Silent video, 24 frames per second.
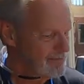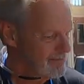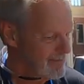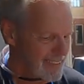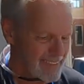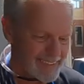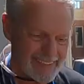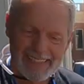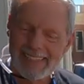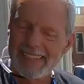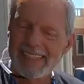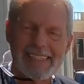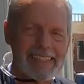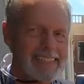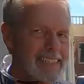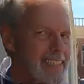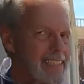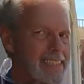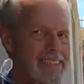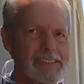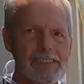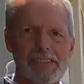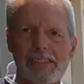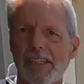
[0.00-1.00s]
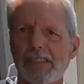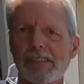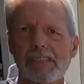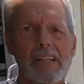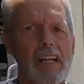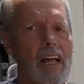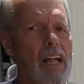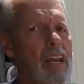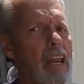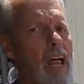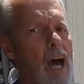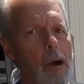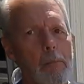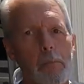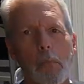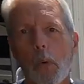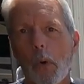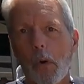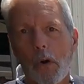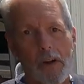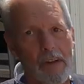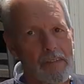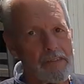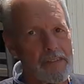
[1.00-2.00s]
Right. Just a lot
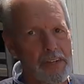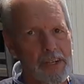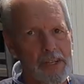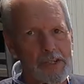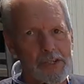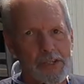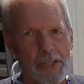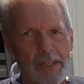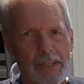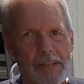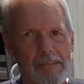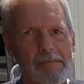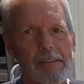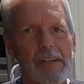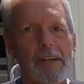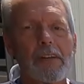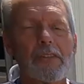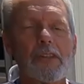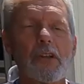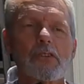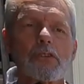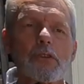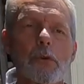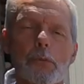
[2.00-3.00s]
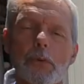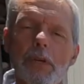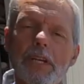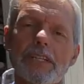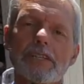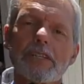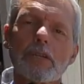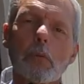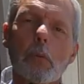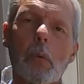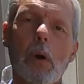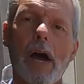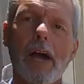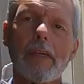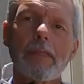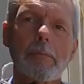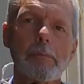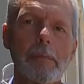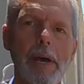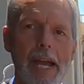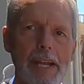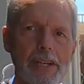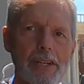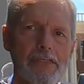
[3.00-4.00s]
more efficient. There's yeah. a reason why the
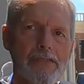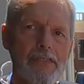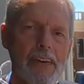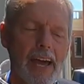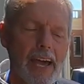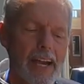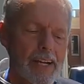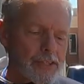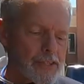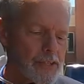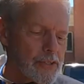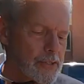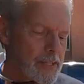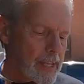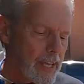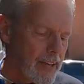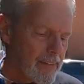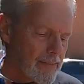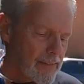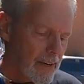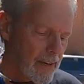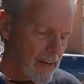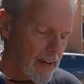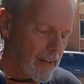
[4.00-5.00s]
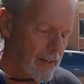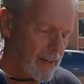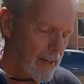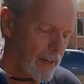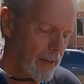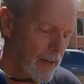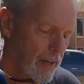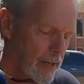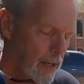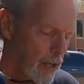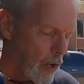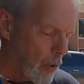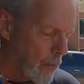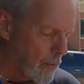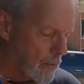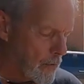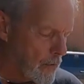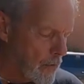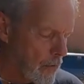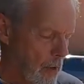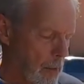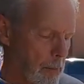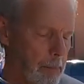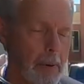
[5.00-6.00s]
manufacturers have uh, gone
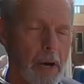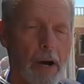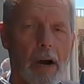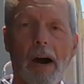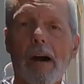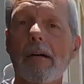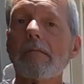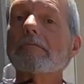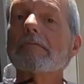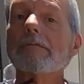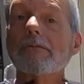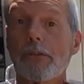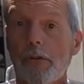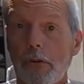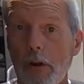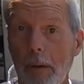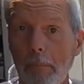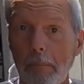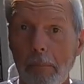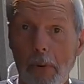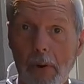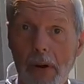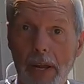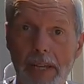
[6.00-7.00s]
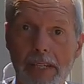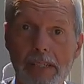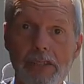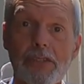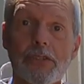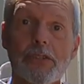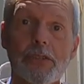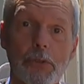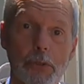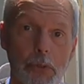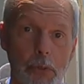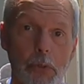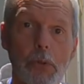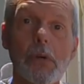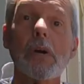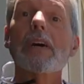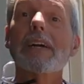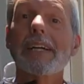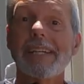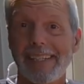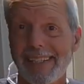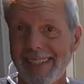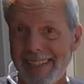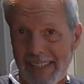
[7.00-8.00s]
from uh, drum brakes to
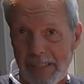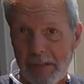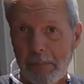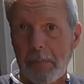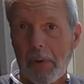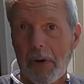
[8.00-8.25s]
disc